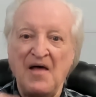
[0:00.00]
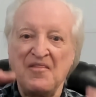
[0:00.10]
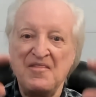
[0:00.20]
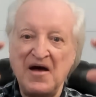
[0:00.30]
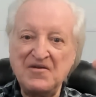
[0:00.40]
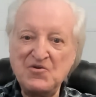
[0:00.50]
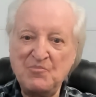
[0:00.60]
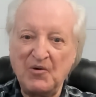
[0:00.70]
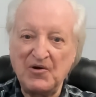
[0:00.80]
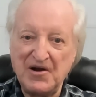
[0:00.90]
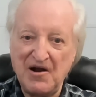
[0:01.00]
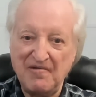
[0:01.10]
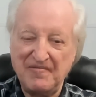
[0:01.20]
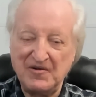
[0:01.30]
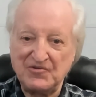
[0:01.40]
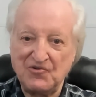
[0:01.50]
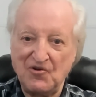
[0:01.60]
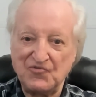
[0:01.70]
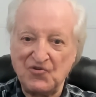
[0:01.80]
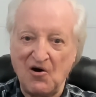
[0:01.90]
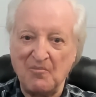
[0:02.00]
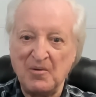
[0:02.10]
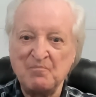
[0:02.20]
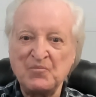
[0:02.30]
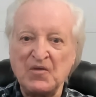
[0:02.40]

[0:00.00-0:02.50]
then you put an air filter on top,